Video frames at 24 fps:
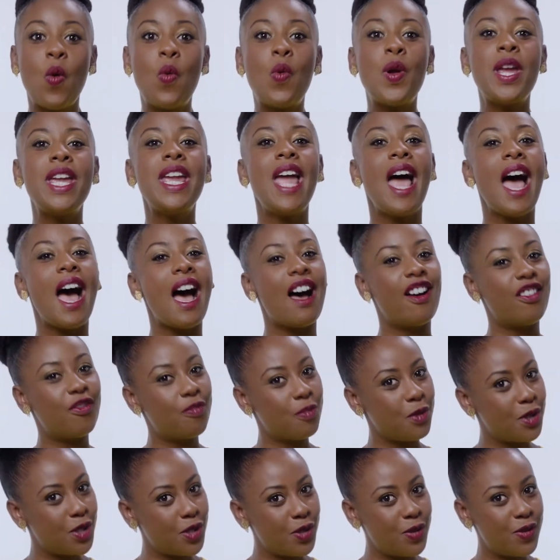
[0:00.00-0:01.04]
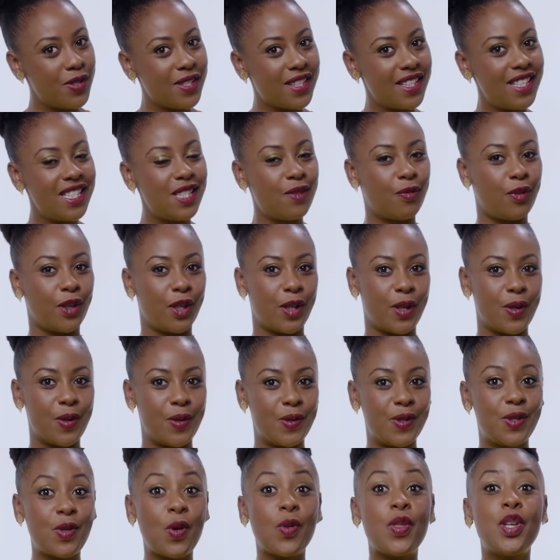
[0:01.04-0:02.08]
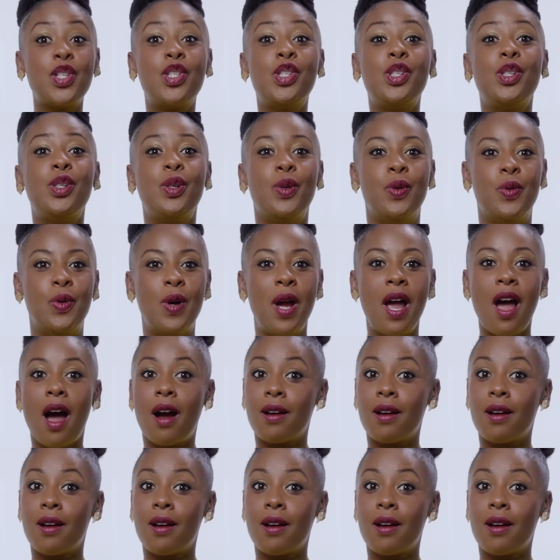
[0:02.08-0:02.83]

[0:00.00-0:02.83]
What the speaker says: We have produced this video so that you,